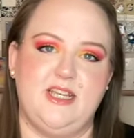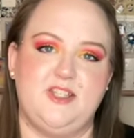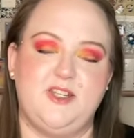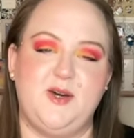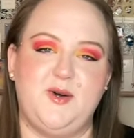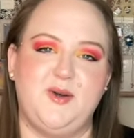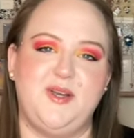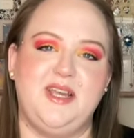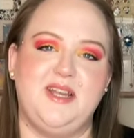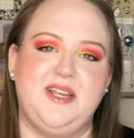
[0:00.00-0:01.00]
So
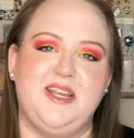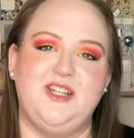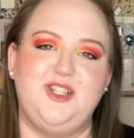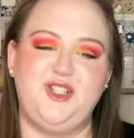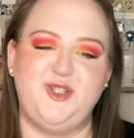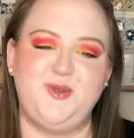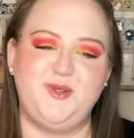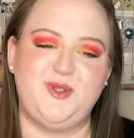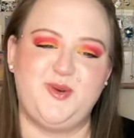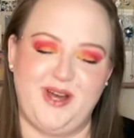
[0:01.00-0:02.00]

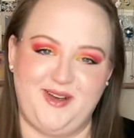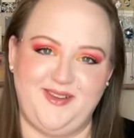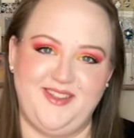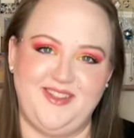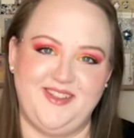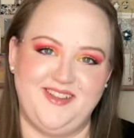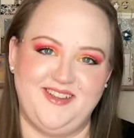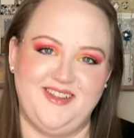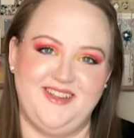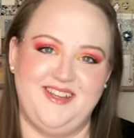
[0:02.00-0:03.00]
June 12th,
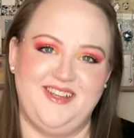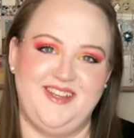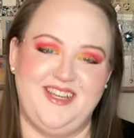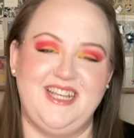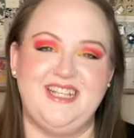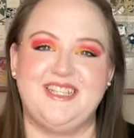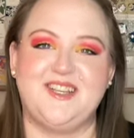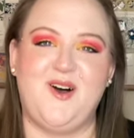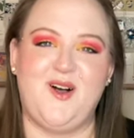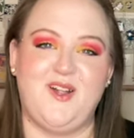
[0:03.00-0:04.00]
is
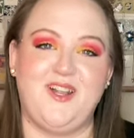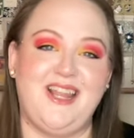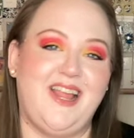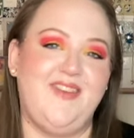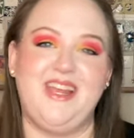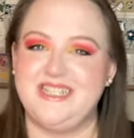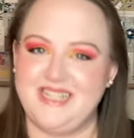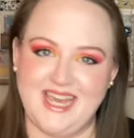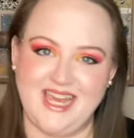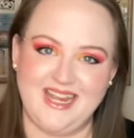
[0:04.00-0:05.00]
called Loving
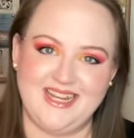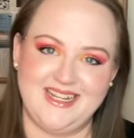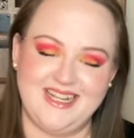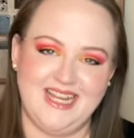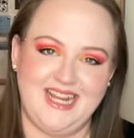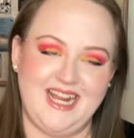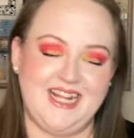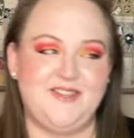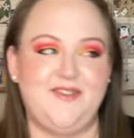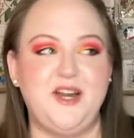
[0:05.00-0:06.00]
Day. And
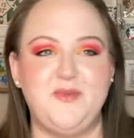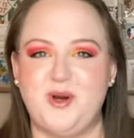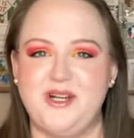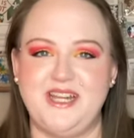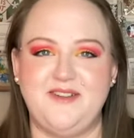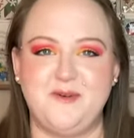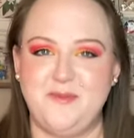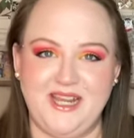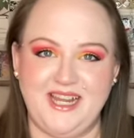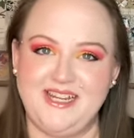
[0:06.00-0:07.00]
that's a very important day for
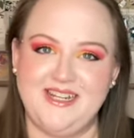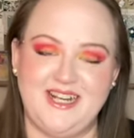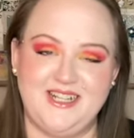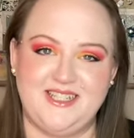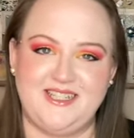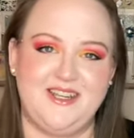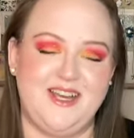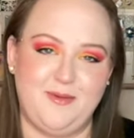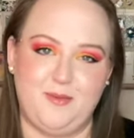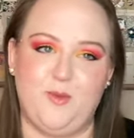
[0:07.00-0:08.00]
me as
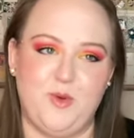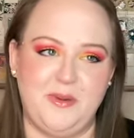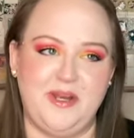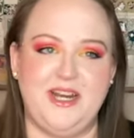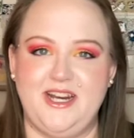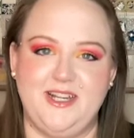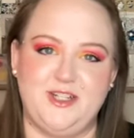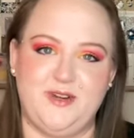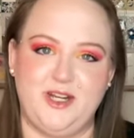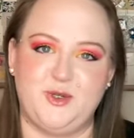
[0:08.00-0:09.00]
a woman
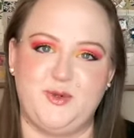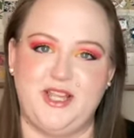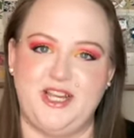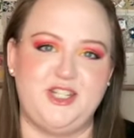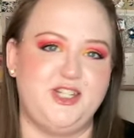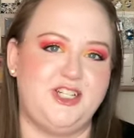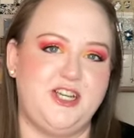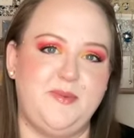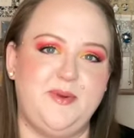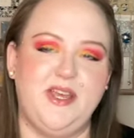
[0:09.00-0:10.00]
interracial
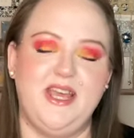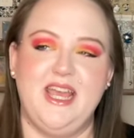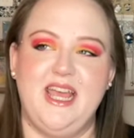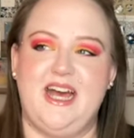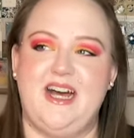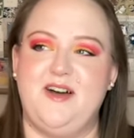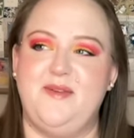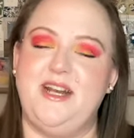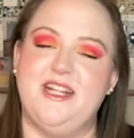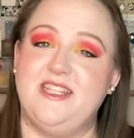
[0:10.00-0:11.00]
relationship.
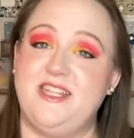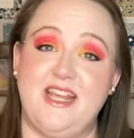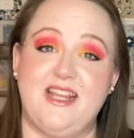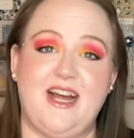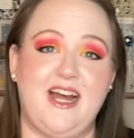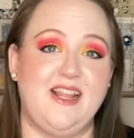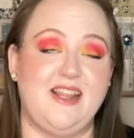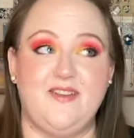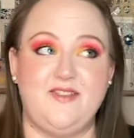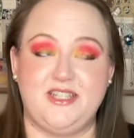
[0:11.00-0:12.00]
And it's a day that I
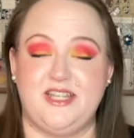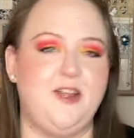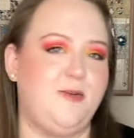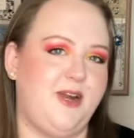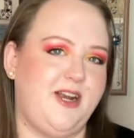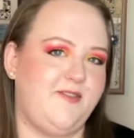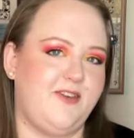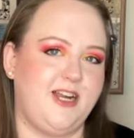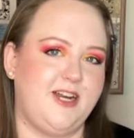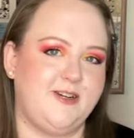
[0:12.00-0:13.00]
love to celebrate
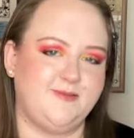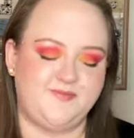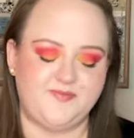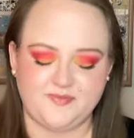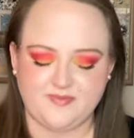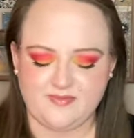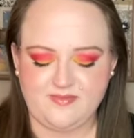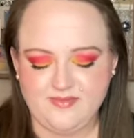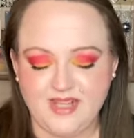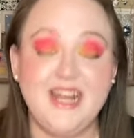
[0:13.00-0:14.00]
every year.
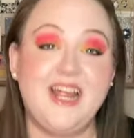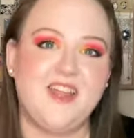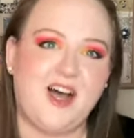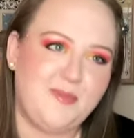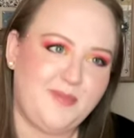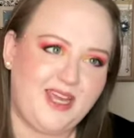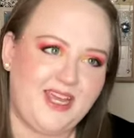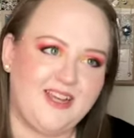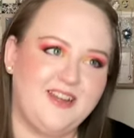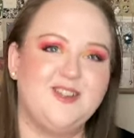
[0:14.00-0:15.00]
And I thought,
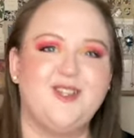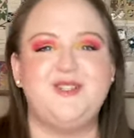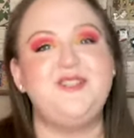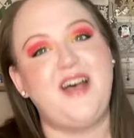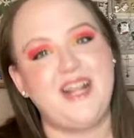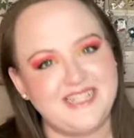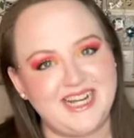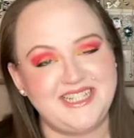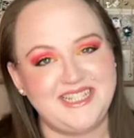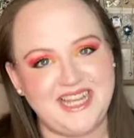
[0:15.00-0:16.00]
being close to
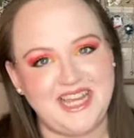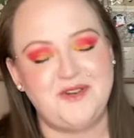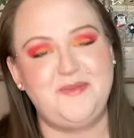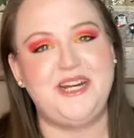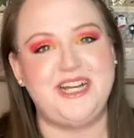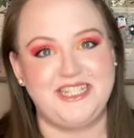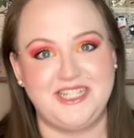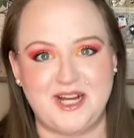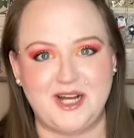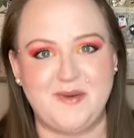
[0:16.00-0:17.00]
Valentine's Day, it'd be nice to
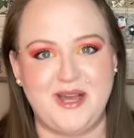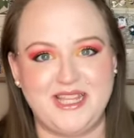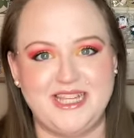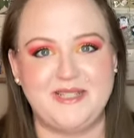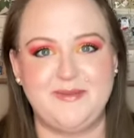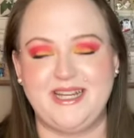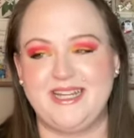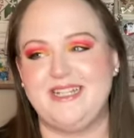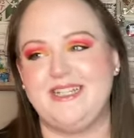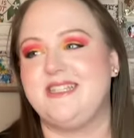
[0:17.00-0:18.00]
talk about this,
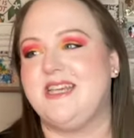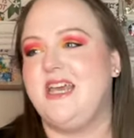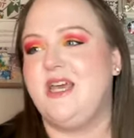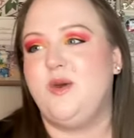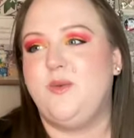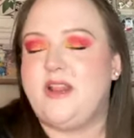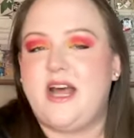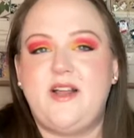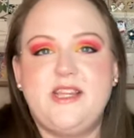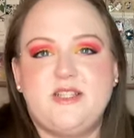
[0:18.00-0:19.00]
because
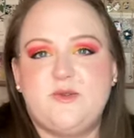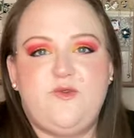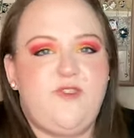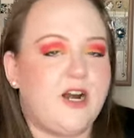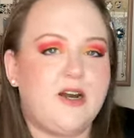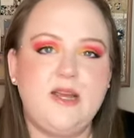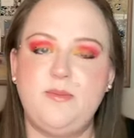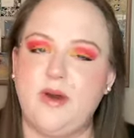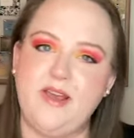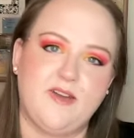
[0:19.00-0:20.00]
without this very
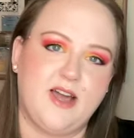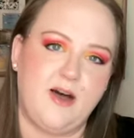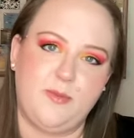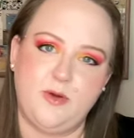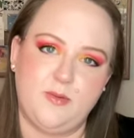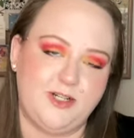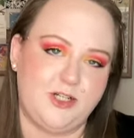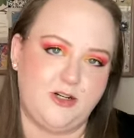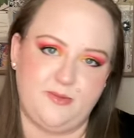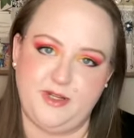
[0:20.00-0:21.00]
brave couple,
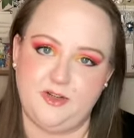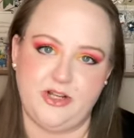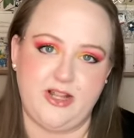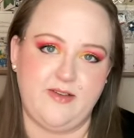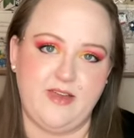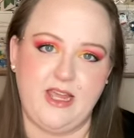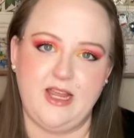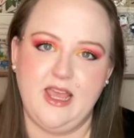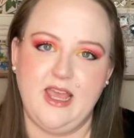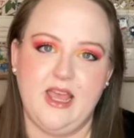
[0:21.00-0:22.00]
Richard and Mildred Loving,